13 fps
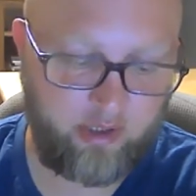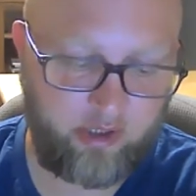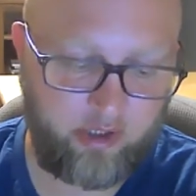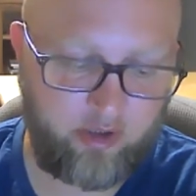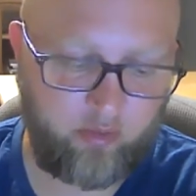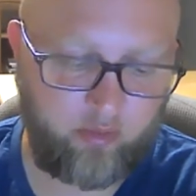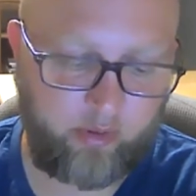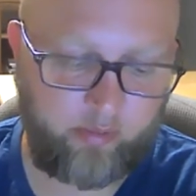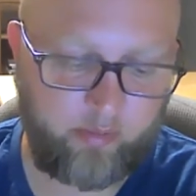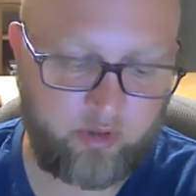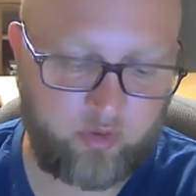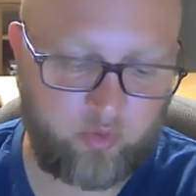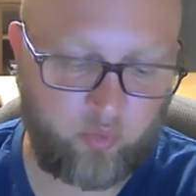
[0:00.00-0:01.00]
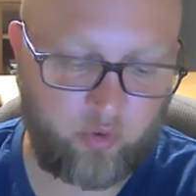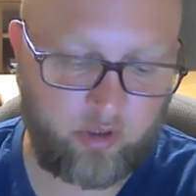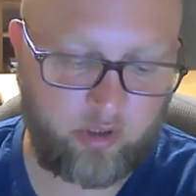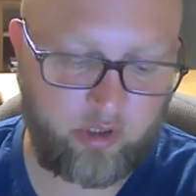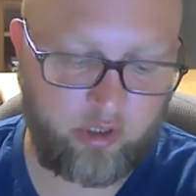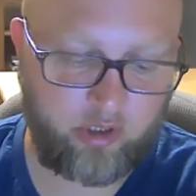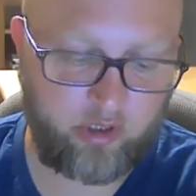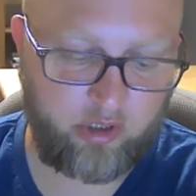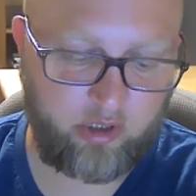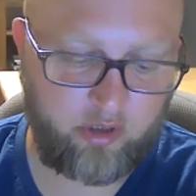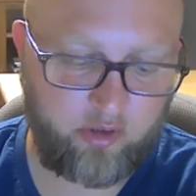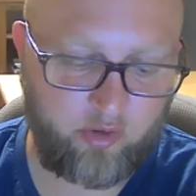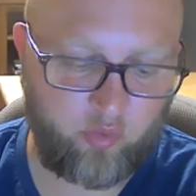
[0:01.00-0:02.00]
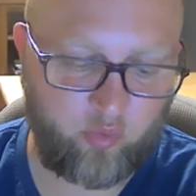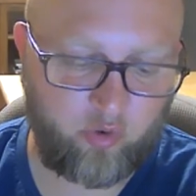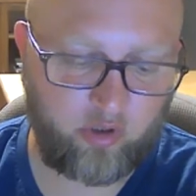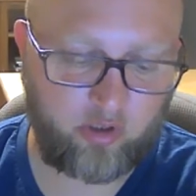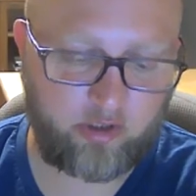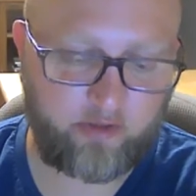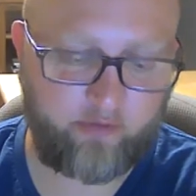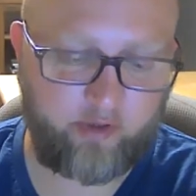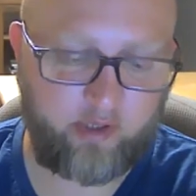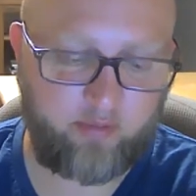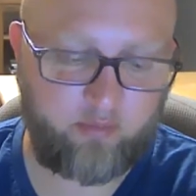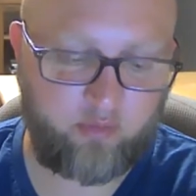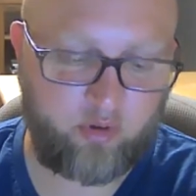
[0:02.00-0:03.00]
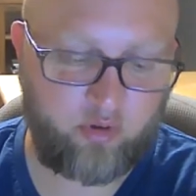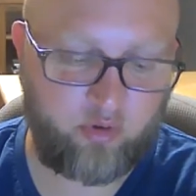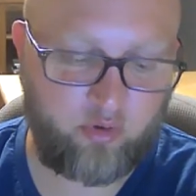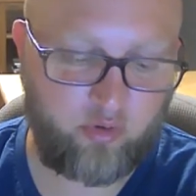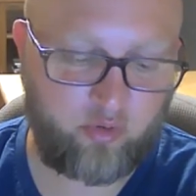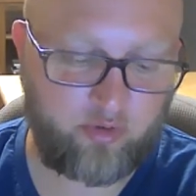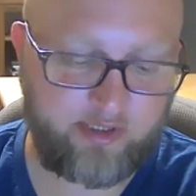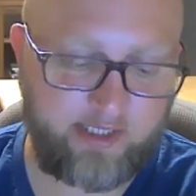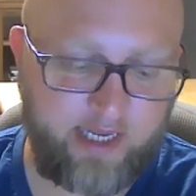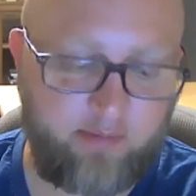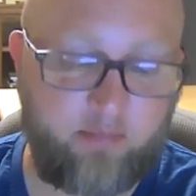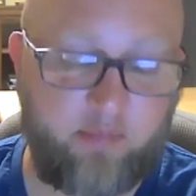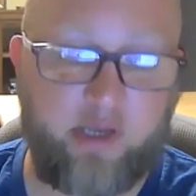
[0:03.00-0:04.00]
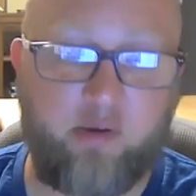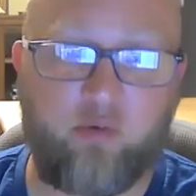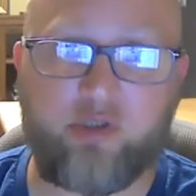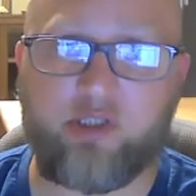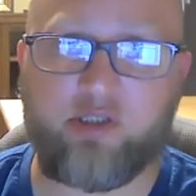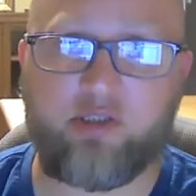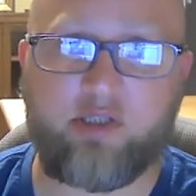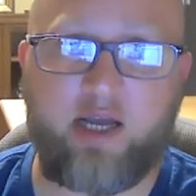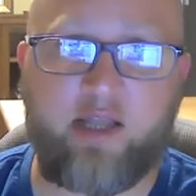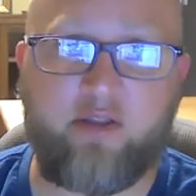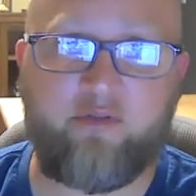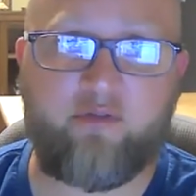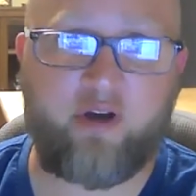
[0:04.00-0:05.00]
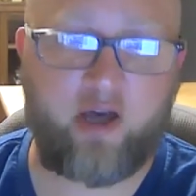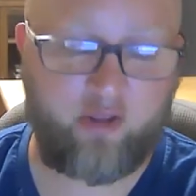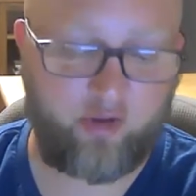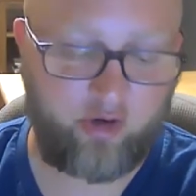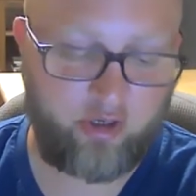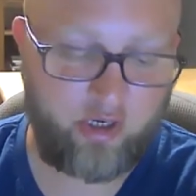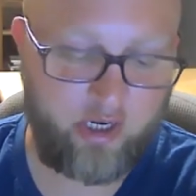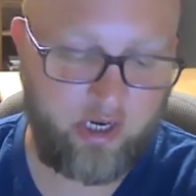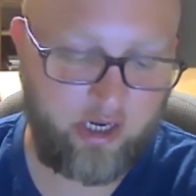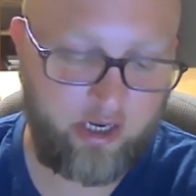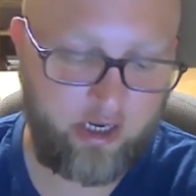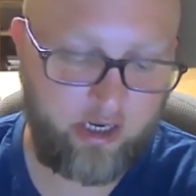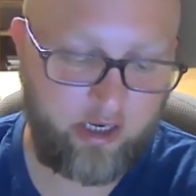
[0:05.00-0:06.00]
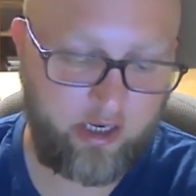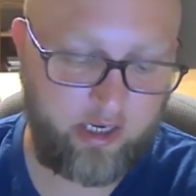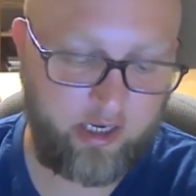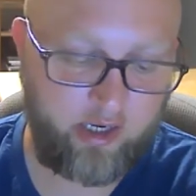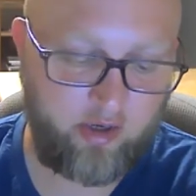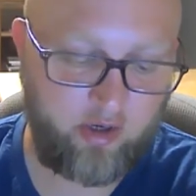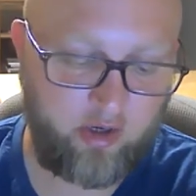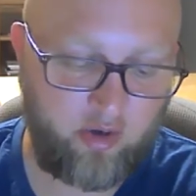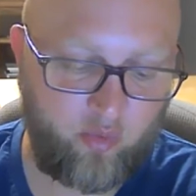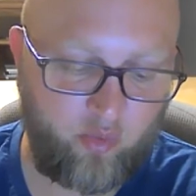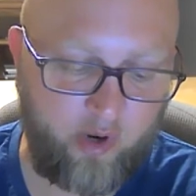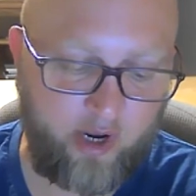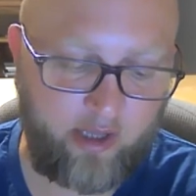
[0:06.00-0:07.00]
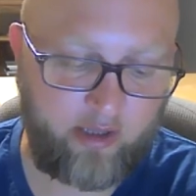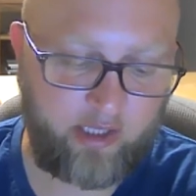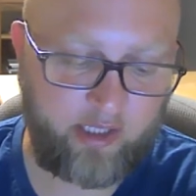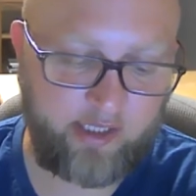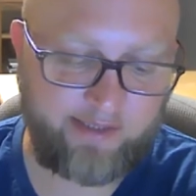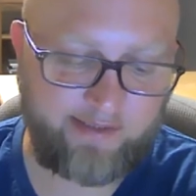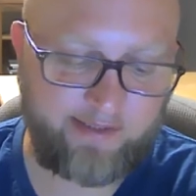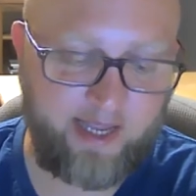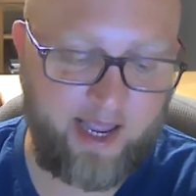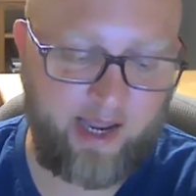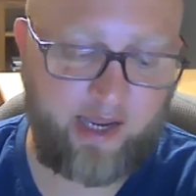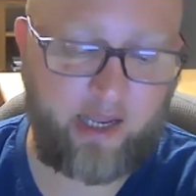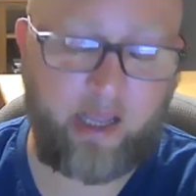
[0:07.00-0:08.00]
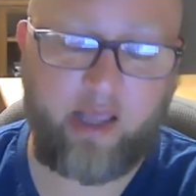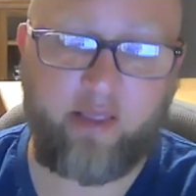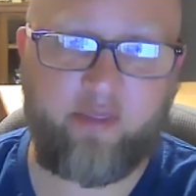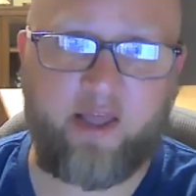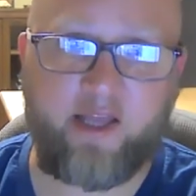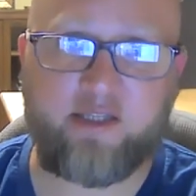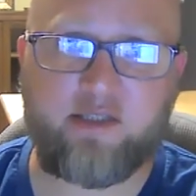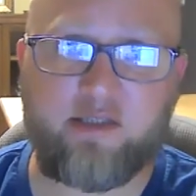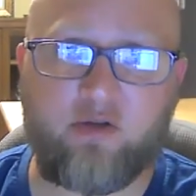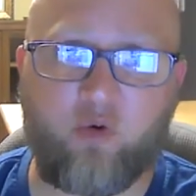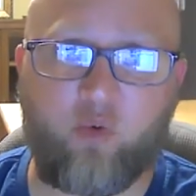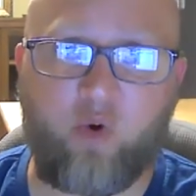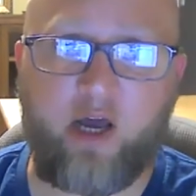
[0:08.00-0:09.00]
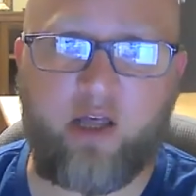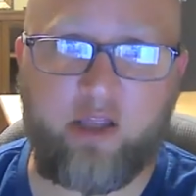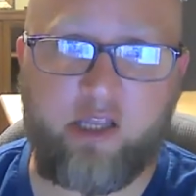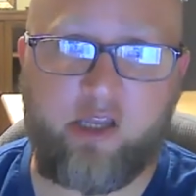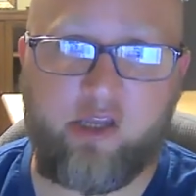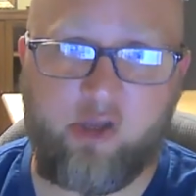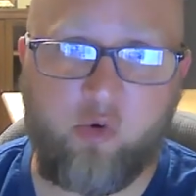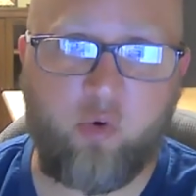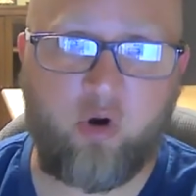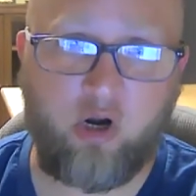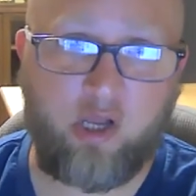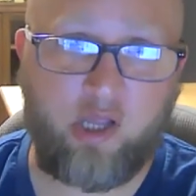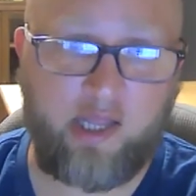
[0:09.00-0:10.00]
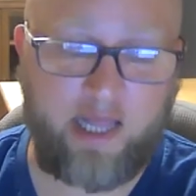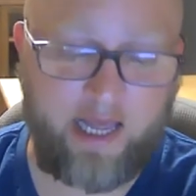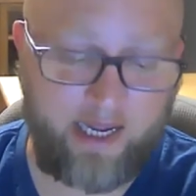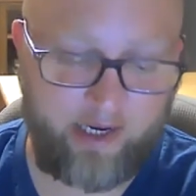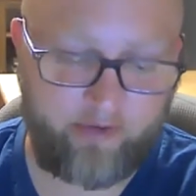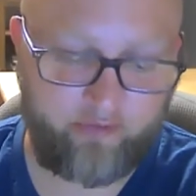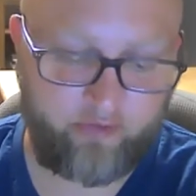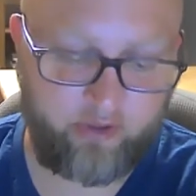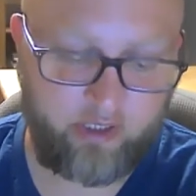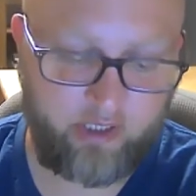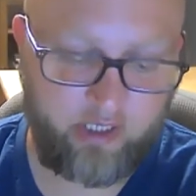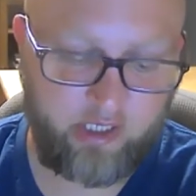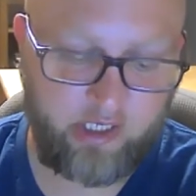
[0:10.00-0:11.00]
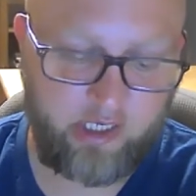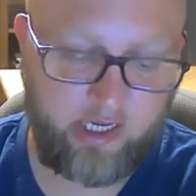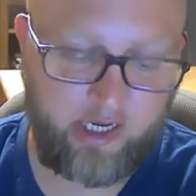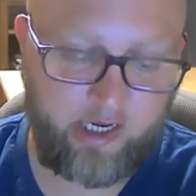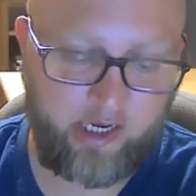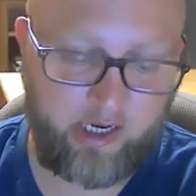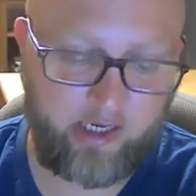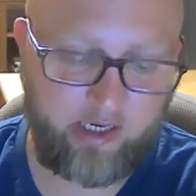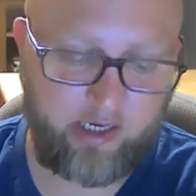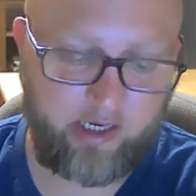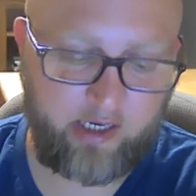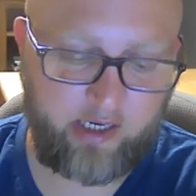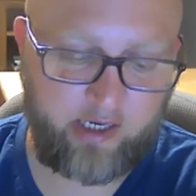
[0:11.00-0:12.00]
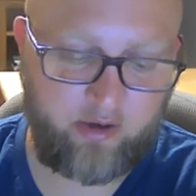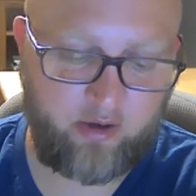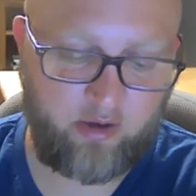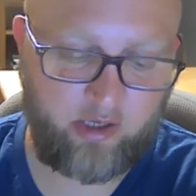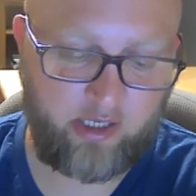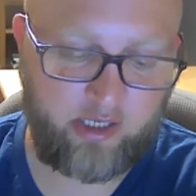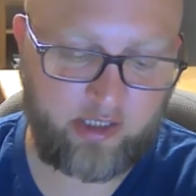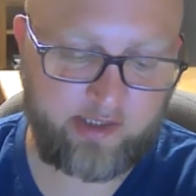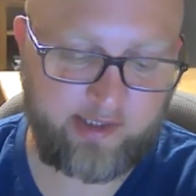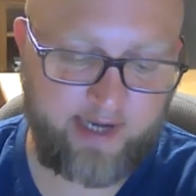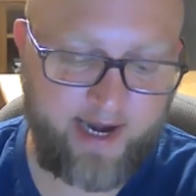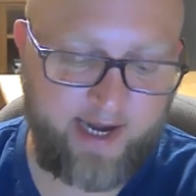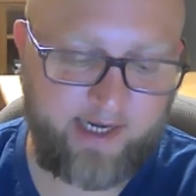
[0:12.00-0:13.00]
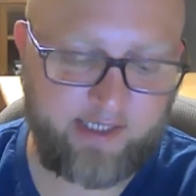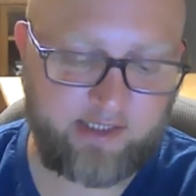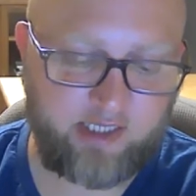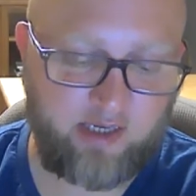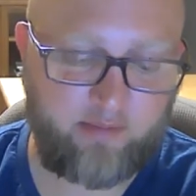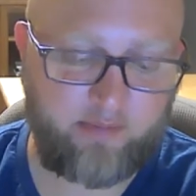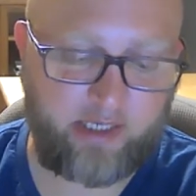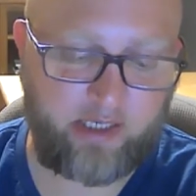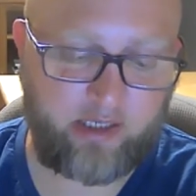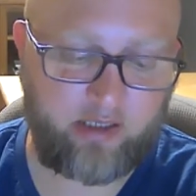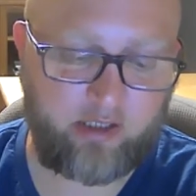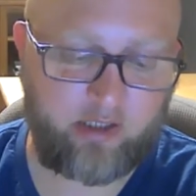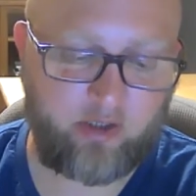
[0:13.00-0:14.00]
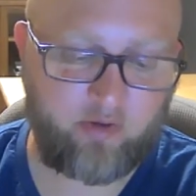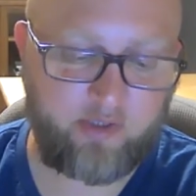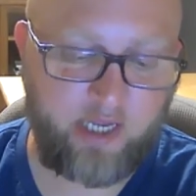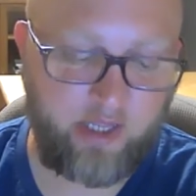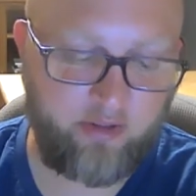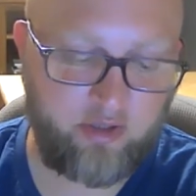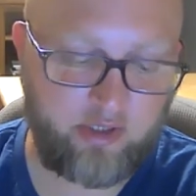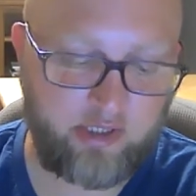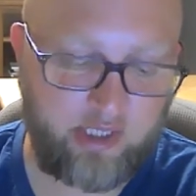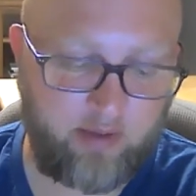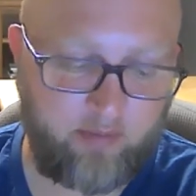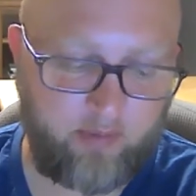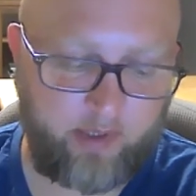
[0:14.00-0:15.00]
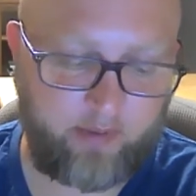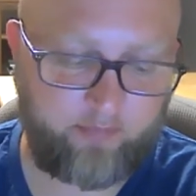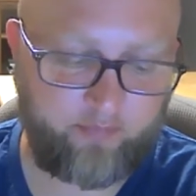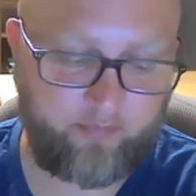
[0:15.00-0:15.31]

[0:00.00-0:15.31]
You know, we must work the works of him who sent me, which is God the Father. And while it is day, that's while you are alive. And because night is coming, you know, death is coming